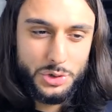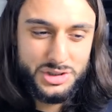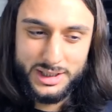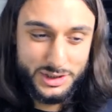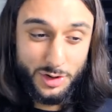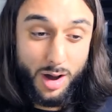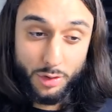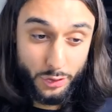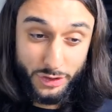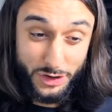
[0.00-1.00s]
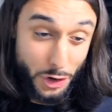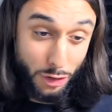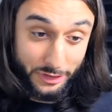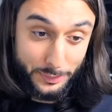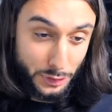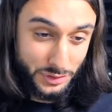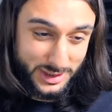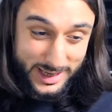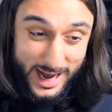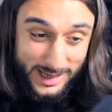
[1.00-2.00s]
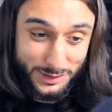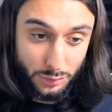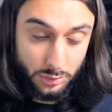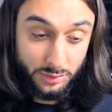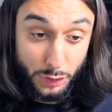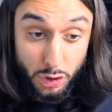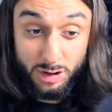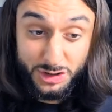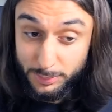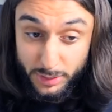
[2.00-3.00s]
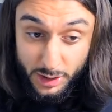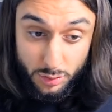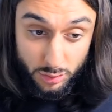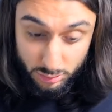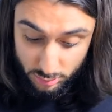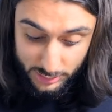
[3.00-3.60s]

music's not good. I don't like the music at all. The colours are pretty cool.